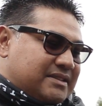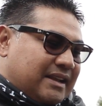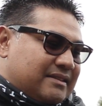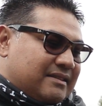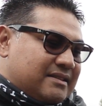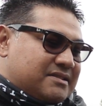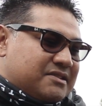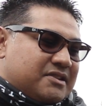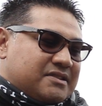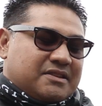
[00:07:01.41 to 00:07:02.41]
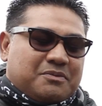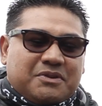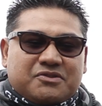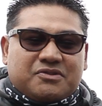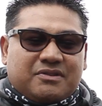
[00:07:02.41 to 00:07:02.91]
Stanton then suggested we
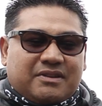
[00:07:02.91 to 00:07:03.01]
should